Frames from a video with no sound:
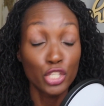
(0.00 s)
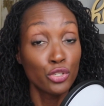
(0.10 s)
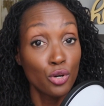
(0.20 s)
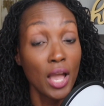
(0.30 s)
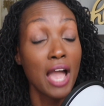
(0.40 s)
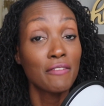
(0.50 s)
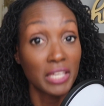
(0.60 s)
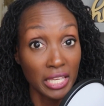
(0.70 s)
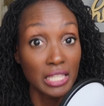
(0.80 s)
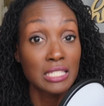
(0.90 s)
You're going to have an
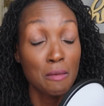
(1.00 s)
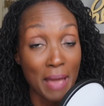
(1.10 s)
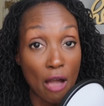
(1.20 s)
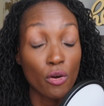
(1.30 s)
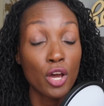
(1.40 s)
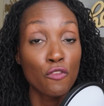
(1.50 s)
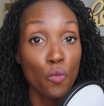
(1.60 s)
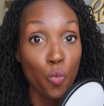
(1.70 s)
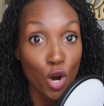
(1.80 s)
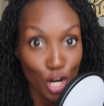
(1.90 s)
endless amount of
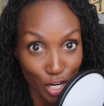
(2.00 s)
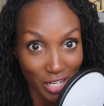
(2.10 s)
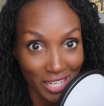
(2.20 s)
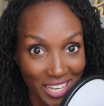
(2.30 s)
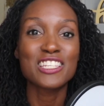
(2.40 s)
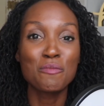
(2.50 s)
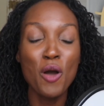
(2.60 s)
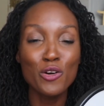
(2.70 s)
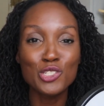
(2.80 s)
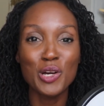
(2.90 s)
work, as
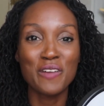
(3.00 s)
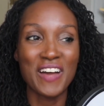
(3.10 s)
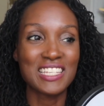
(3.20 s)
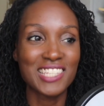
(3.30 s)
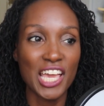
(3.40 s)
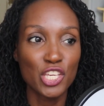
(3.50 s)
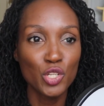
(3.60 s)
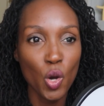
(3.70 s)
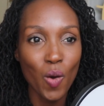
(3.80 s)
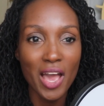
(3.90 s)
opposed to if I say, you
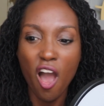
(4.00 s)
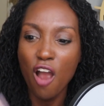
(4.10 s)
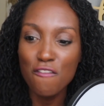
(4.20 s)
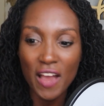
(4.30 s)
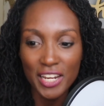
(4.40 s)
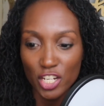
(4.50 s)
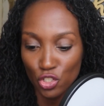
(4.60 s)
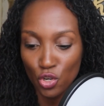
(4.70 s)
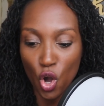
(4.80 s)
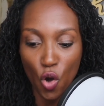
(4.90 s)
know what, our
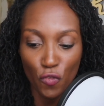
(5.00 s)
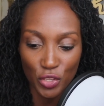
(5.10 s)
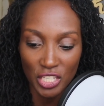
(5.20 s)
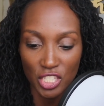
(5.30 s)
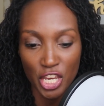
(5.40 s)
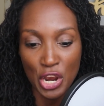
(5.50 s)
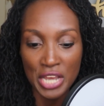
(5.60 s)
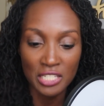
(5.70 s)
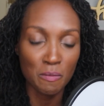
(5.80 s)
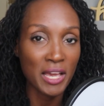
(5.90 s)
financial goal for this year
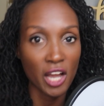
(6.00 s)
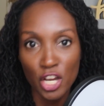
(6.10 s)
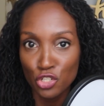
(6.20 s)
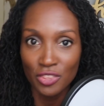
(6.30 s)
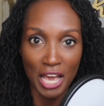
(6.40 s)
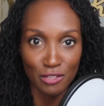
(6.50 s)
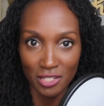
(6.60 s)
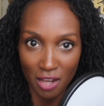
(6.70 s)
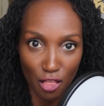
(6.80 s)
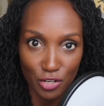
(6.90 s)
is to make
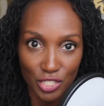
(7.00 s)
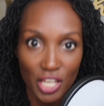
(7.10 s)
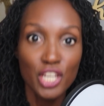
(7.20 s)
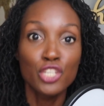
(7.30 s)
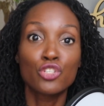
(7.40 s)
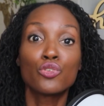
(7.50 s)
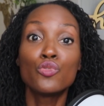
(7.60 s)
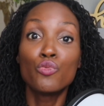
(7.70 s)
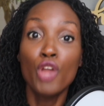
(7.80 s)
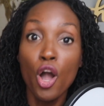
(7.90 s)
$100,000. So you
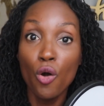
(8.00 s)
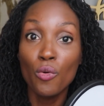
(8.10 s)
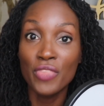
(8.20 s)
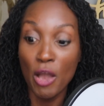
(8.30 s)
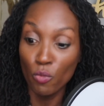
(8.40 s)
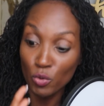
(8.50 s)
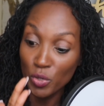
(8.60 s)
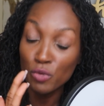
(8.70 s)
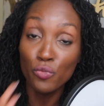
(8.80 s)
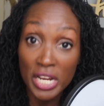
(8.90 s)
know that when
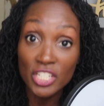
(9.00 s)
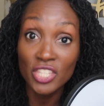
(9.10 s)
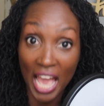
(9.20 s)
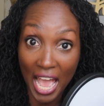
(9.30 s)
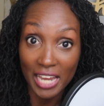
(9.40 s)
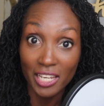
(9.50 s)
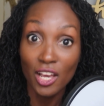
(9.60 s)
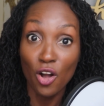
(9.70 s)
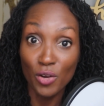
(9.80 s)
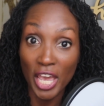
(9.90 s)
we reach that,
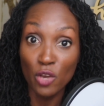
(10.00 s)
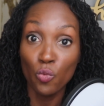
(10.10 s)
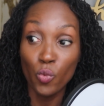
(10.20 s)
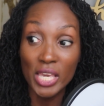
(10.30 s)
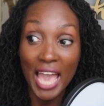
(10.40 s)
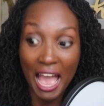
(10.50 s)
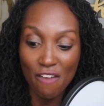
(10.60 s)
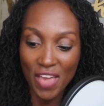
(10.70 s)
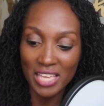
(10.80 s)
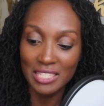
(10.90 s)
okay, we
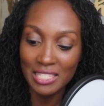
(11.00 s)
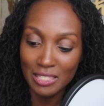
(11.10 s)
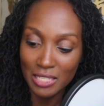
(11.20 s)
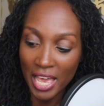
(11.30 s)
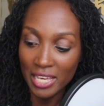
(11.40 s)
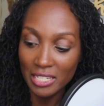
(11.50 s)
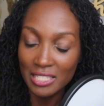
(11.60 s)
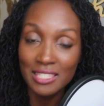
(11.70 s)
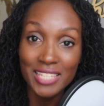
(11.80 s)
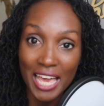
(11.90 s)
have a
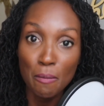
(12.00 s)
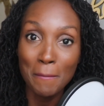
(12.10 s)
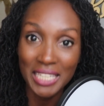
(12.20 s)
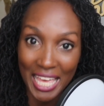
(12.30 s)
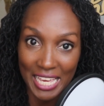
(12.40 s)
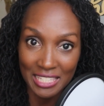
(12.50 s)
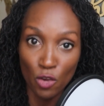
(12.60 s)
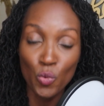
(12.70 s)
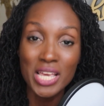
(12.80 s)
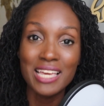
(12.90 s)
set place that
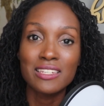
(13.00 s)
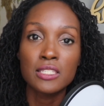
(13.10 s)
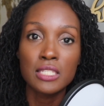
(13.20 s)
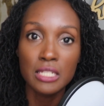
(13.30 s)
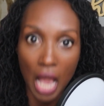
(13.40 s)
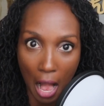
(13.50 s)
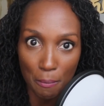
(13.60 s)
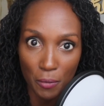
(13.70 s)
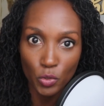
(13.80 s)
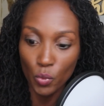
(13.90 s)
we can
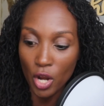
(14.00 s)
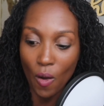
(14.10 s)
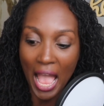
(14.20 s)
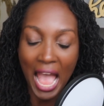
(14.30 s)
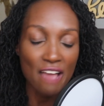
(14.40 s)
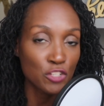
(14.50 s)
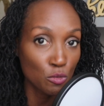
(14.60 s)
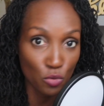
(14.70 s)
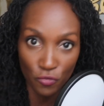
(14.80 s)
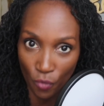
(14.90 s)
stop. We don't have to
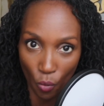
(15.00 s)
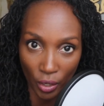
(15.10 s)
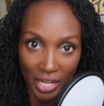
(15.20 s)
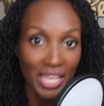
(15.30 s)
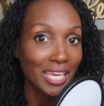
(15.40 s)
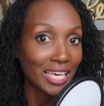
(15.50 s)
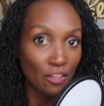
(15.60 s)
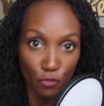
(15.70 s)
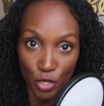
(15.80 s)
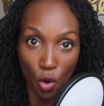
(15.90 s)
move forward
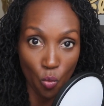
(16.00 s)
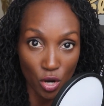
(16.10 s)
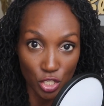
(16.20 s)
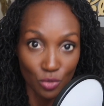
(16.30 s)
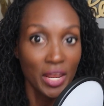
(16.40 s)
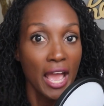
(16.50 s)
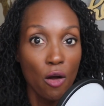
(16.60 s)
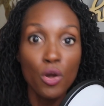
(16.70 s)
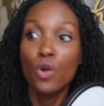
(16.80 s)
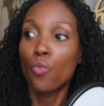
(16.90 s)
if we don't want to.
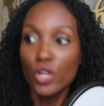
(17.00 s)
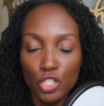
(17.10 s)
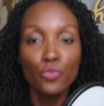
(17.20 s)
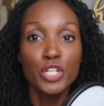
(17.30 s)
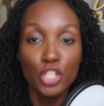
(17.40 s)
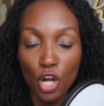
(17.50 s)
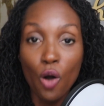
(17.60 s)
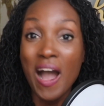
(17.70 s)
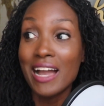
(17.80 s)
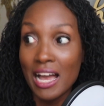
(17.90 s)
Now, once you reach a goal,
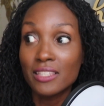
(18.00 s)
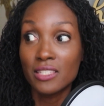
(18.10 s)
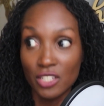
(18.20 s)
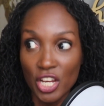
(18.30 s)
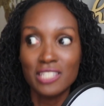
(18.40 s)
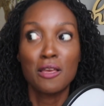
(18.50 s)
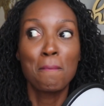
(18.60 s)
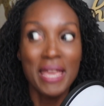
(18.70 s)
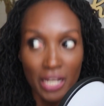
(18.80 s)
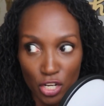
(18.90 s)
I highly suggest
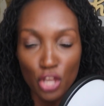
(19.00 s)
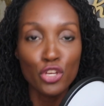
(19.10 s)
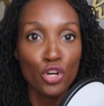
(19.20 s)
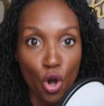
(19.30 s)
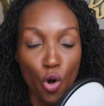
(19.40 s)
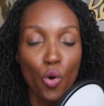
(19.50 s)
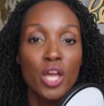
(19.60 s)
make another goal